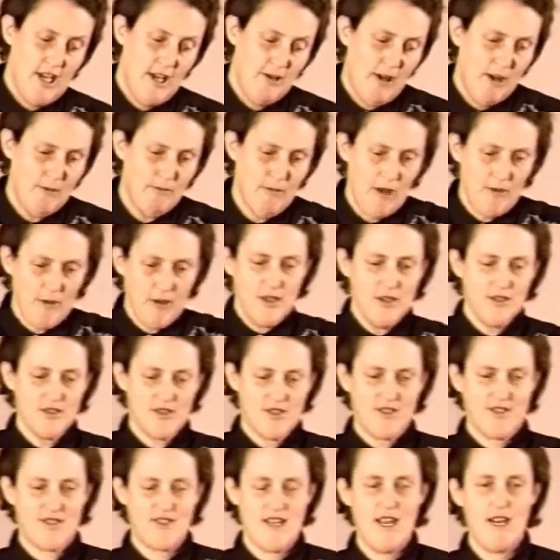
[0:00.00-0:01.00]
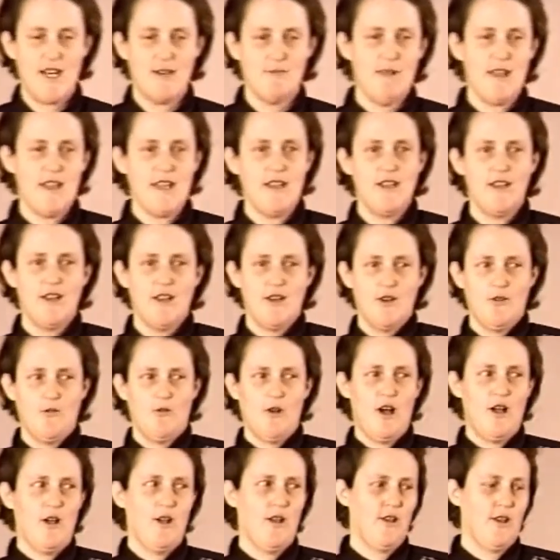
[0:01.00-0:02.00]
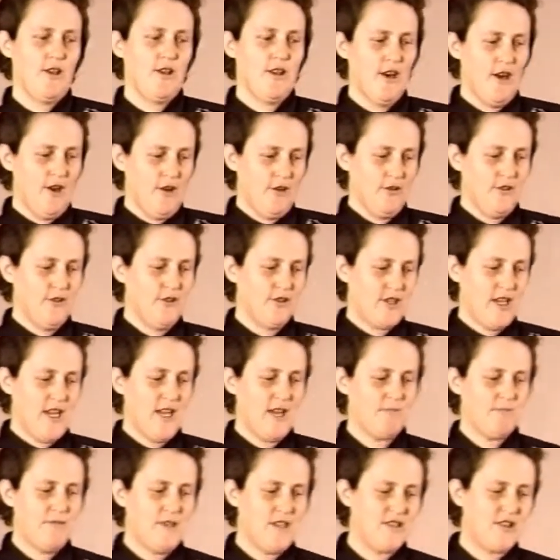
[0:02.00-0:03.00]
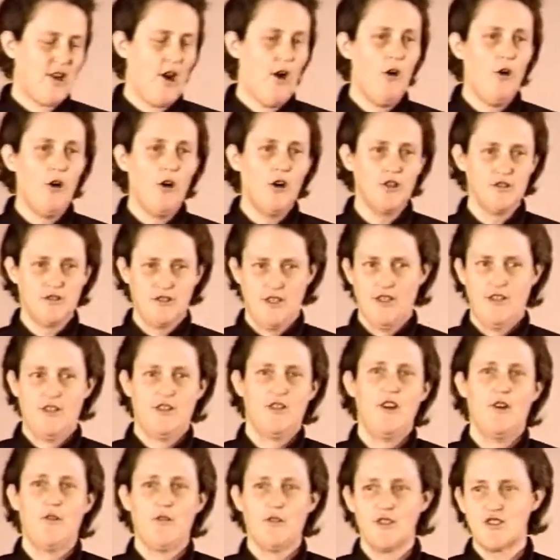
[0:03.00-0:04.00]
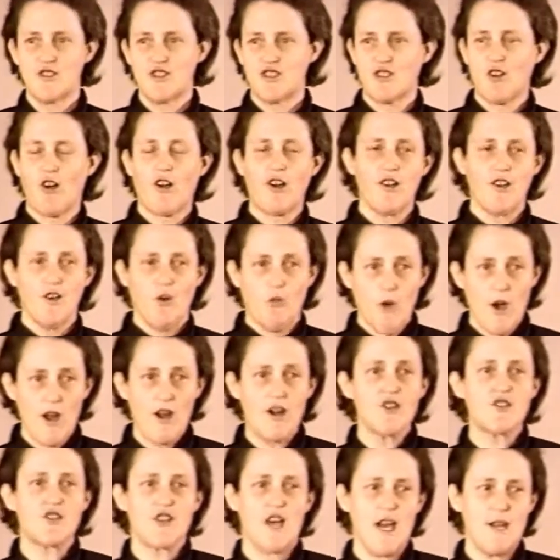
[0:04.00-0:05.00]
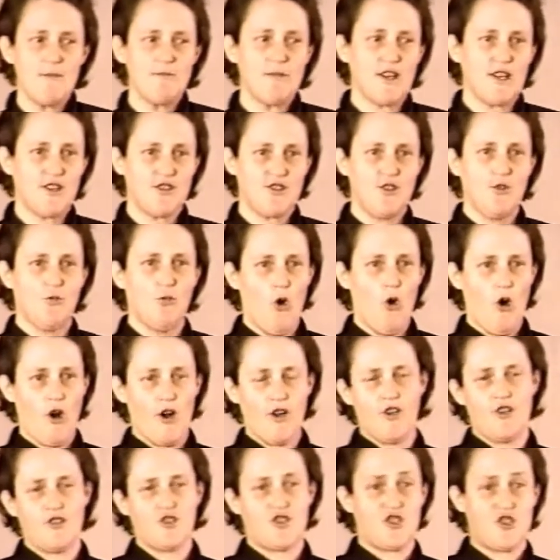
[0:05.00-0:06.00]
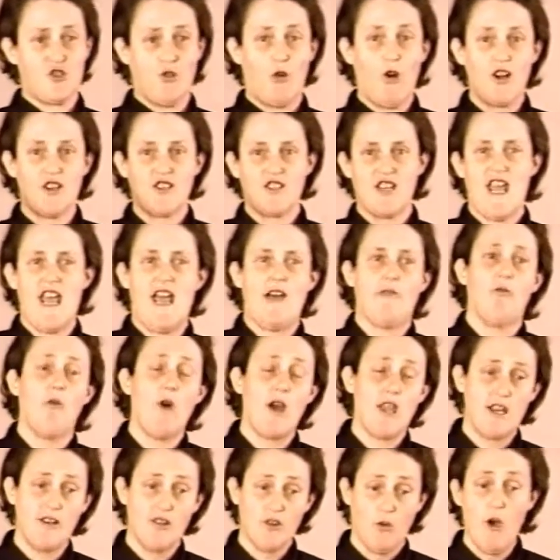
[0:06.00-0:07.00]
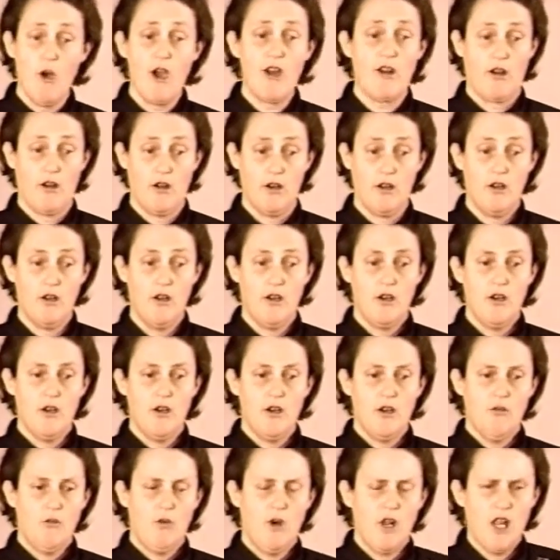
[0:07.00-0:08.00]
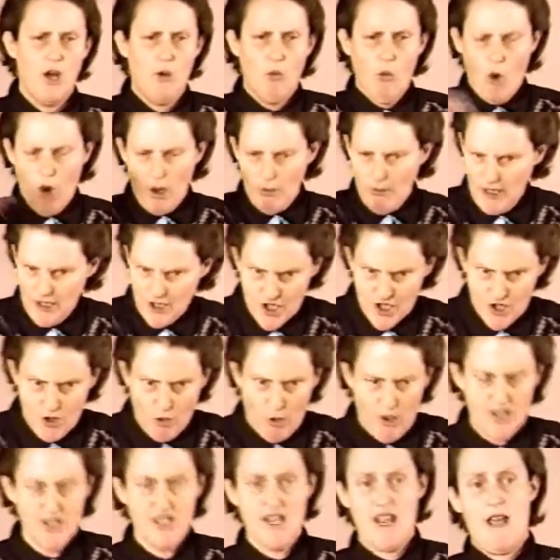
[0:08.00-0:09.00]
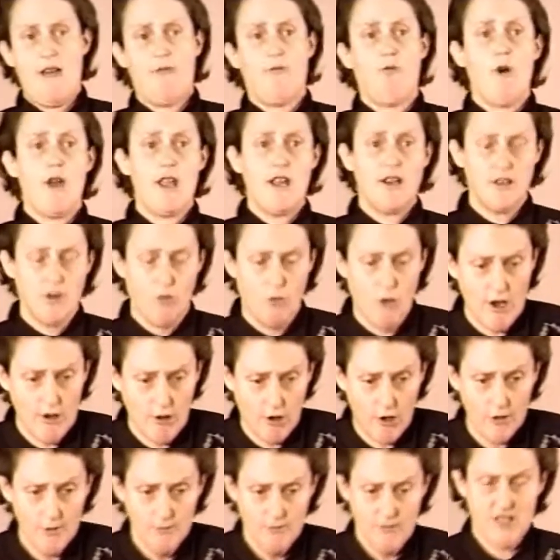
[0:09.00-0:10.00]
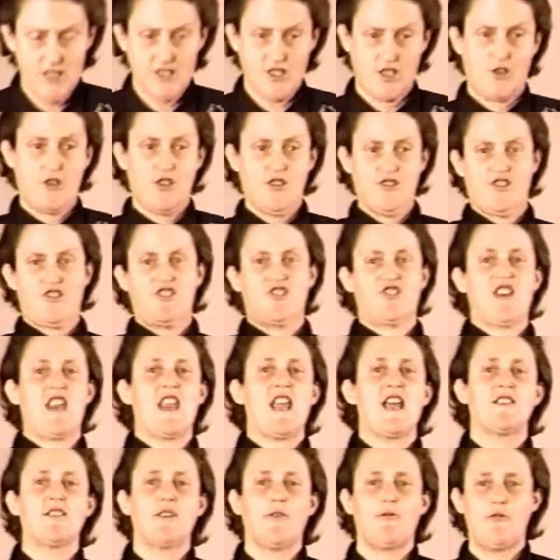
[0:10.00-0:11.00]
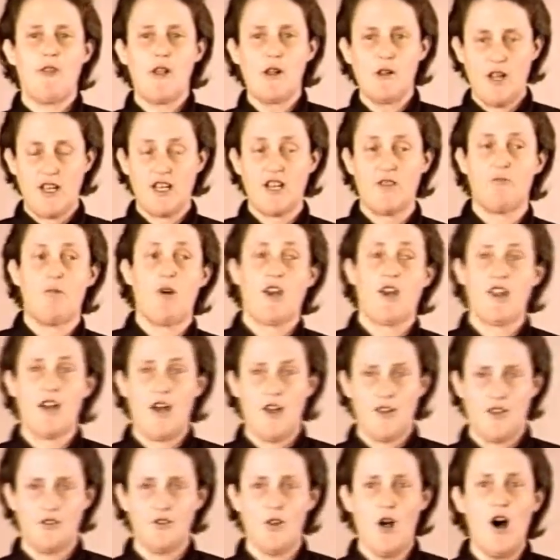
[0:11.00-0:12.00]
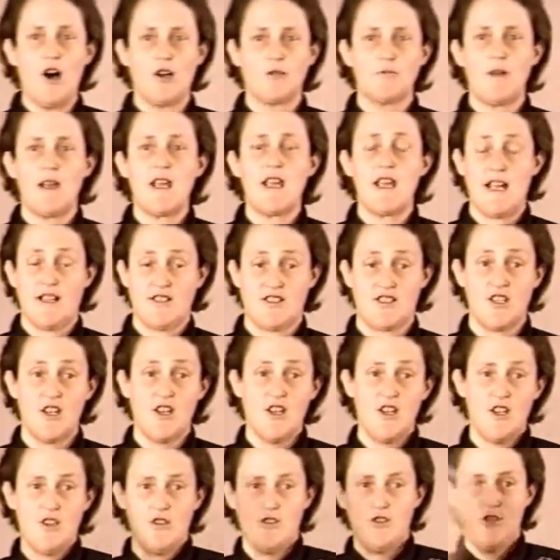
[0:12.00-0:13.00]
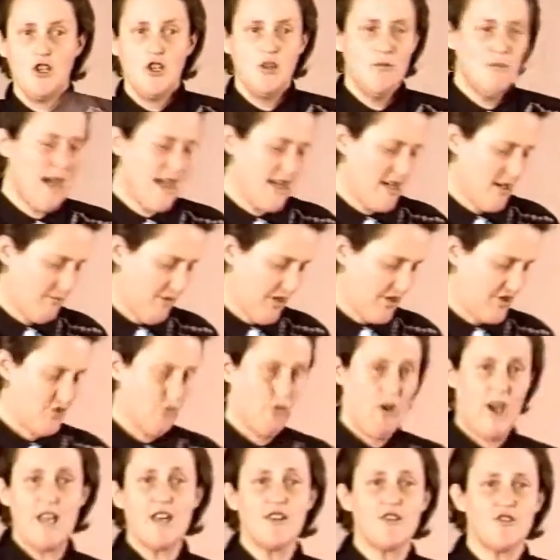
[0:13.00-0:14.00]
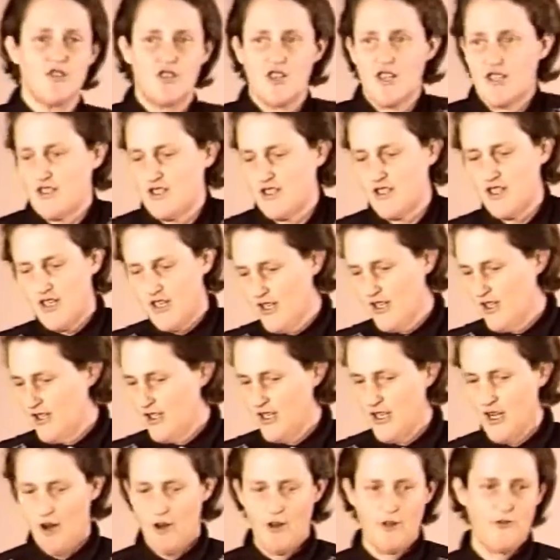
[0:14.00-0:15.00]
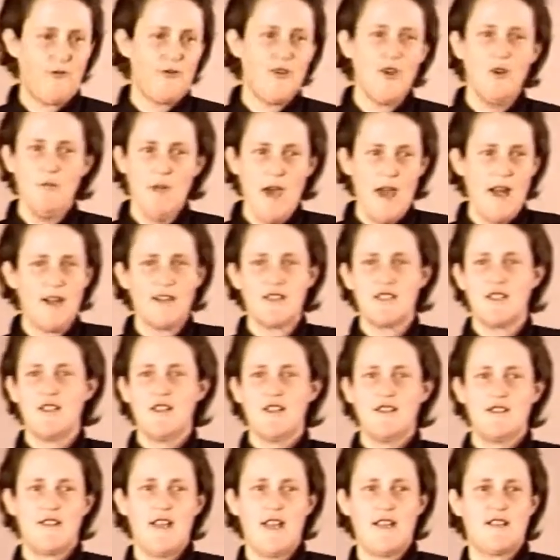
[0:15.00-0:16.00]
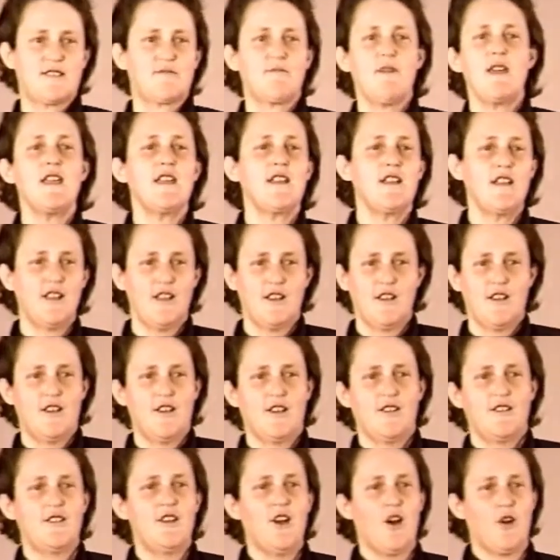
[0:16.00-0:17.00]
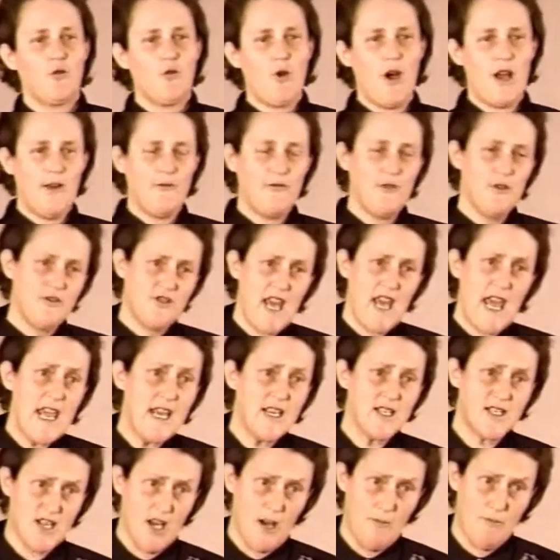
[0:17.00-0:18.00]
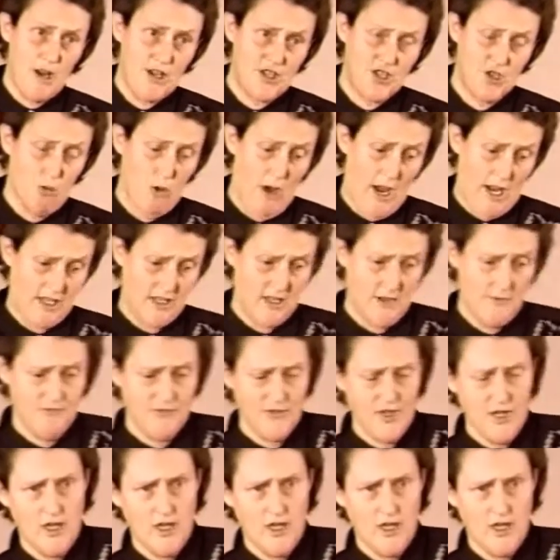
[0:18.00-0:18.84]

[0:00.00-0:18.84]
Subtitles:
Now, my mother used to say to me, well, you can't be cold, with a skirt in the wintertime because you wore your shorts halfway into winter. Well, I wore my shorts halfway into winter because I couldn't stand the feeling of putting on the long pants. You may habituate in just, a few minutes. It takes me, quite a few days to habituate.